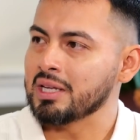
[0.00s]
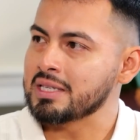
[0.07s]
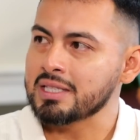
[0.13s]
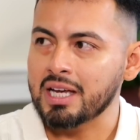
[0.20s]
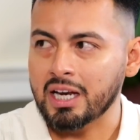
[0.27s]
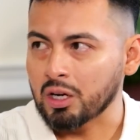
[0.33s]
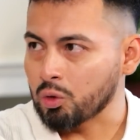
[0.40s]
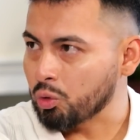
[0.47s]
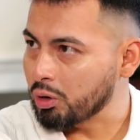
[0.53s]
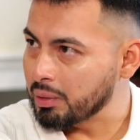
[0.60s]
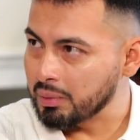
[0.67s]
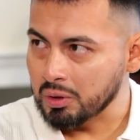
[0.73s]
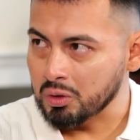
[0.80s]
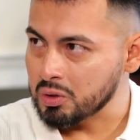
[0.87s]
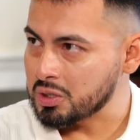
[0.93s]
it's not a
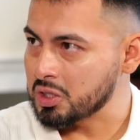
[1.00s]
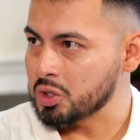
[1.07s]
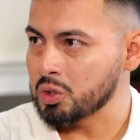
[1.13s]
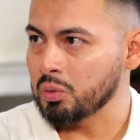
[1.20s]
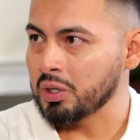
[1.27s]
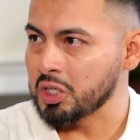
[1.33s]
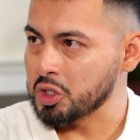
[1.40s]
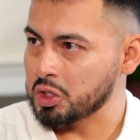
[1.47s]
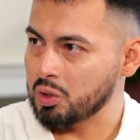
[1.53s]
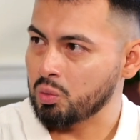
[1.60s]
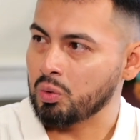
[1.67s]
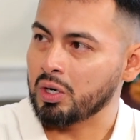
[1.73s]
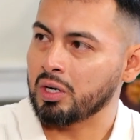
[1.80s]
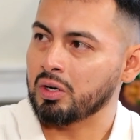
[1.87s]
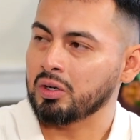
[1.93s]
criminal situation
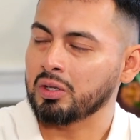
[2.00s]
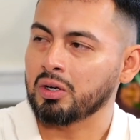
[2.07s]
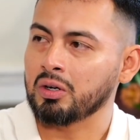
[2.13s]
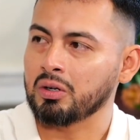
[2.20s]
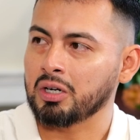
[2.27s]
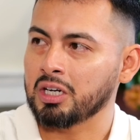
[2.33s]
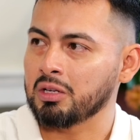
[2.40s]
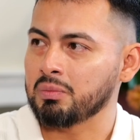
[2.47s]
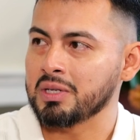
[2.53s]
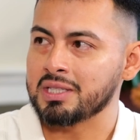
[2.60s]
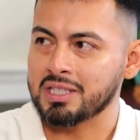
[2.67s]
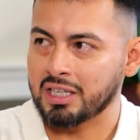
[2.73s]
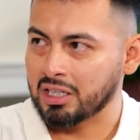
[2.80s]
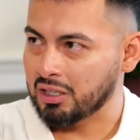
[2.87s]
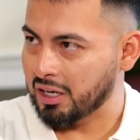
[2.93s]
where they're going to be
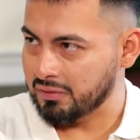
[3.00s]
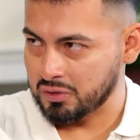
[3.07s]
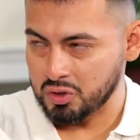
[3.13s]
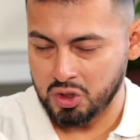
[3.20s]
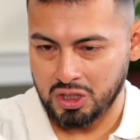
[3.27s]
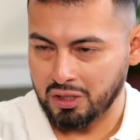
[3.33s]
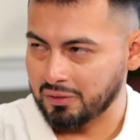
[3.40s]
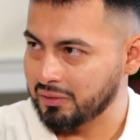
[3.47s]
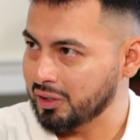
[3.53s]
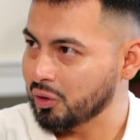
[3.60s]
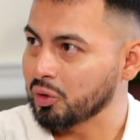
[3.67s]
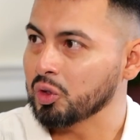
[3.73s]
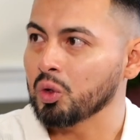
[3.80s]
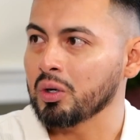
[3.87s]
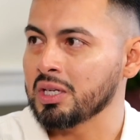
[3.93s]
taken off to jail if they
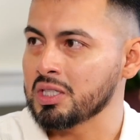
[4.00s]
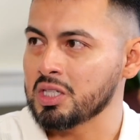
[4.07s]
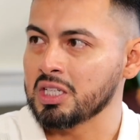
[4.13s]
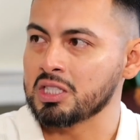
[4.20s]
don't do it.